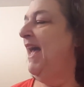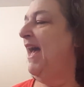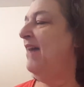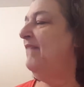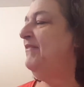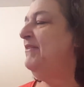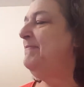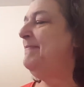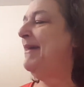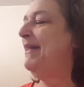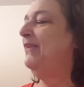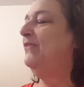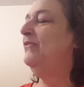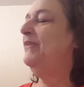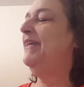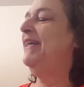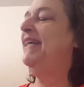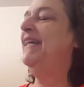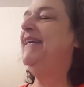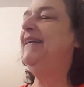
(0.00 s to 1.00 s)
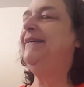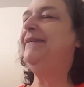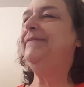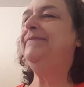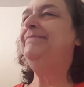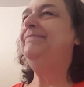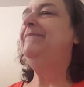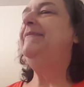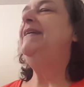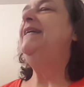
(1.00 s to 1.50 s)
Heavy Metal Geek
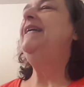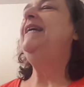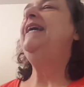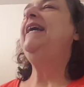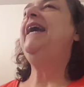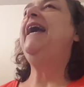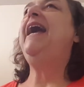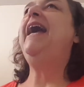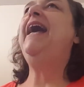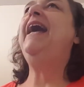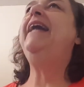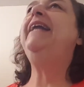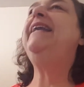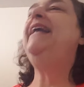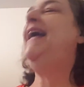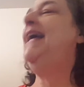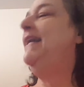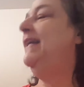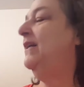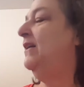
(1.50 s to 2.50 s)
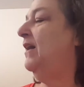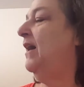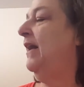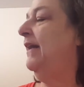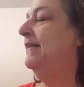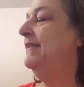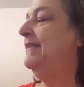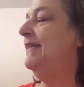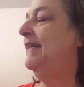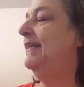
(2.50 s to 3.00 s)
had a
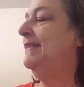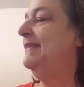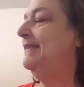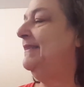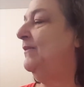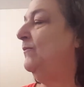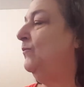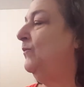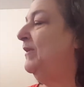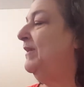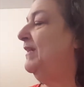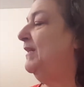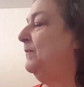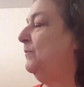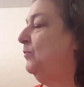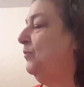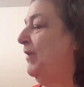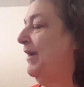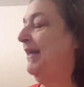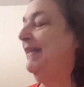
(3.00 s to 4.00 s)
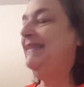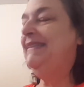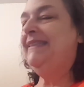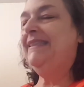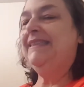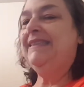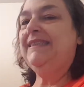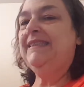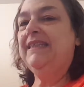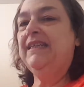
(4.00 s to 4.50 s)
contest, and one of the
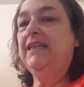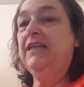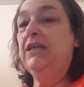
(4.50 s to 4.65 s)
prizes